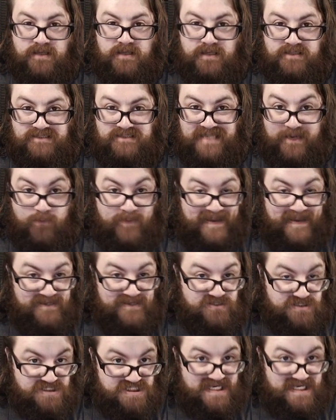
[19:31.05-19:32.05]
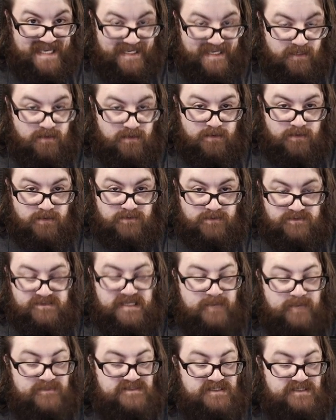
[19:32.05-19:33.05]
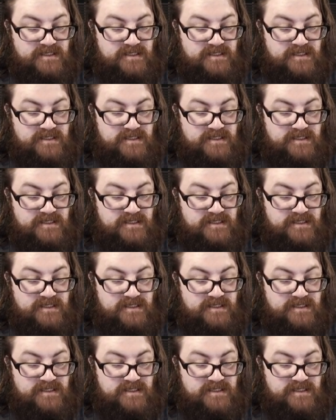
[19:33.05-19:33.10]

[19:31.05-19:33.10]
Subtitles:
Today with Patrick J, same as the